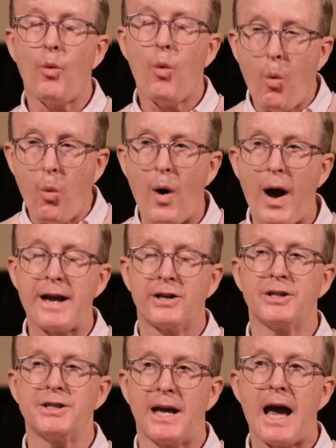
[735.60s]
why
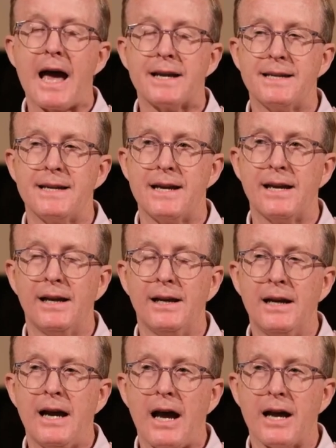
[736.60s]
Christianity
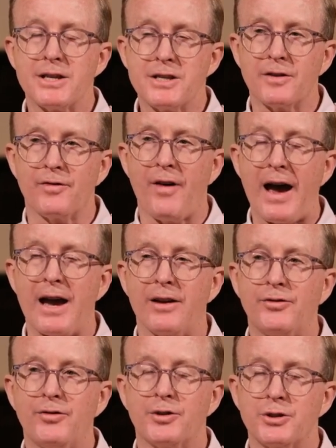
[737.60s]
has survived
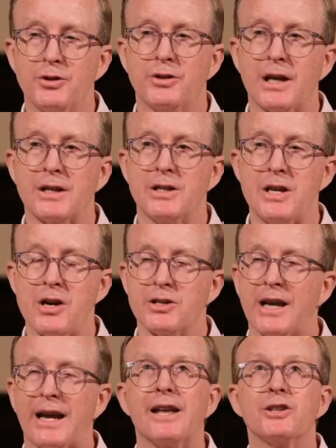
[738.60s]
for 2,000 years
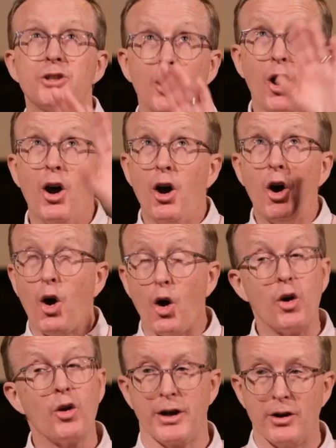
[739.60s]
against all
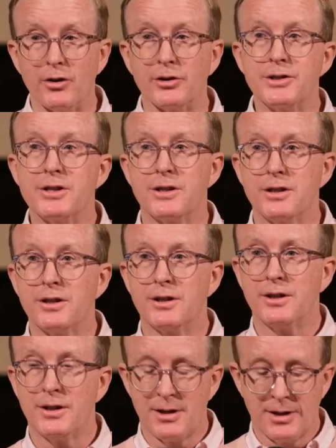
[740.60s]
the odds.
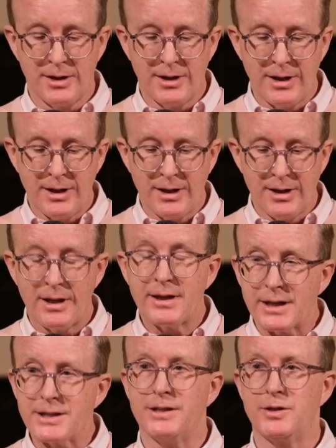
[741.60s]

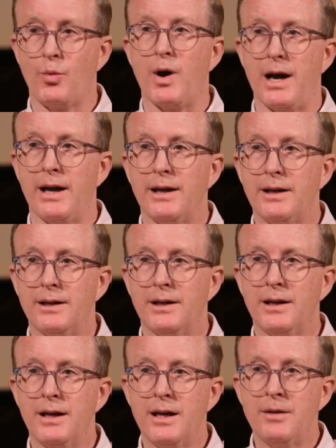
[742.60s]
This is why.
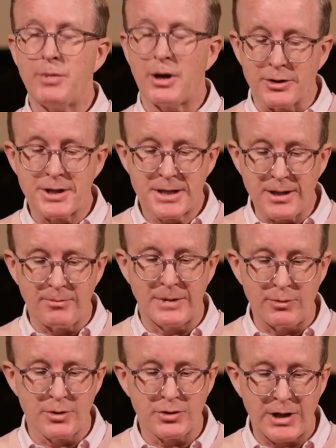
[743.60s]
Because somebody
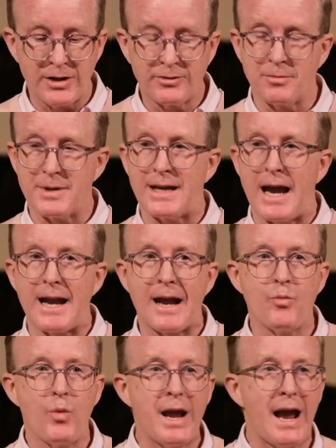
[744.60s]
was raised from the dead. And
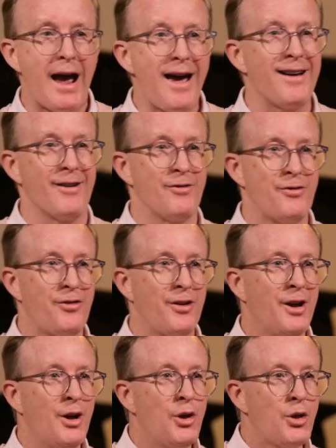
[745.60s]
we have,
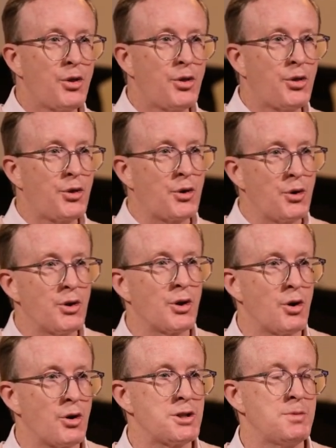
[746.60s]
through the
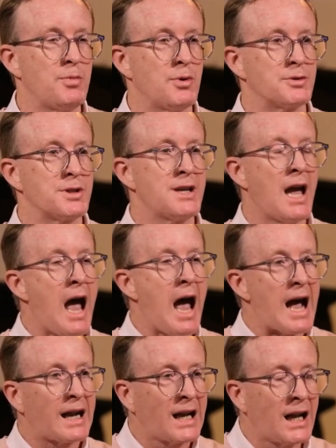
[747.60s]
Gospels, a
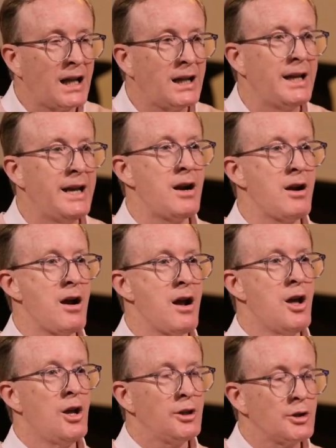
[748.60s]
clear,
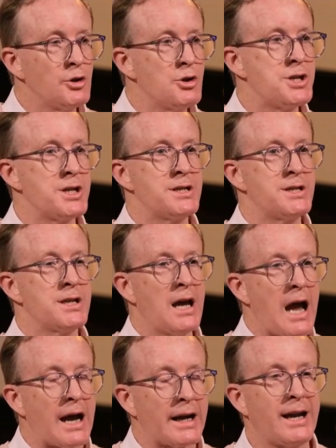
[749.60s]
lucid
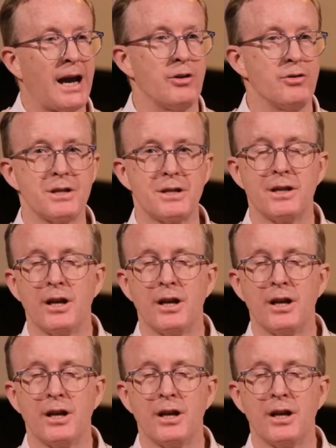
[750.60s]
account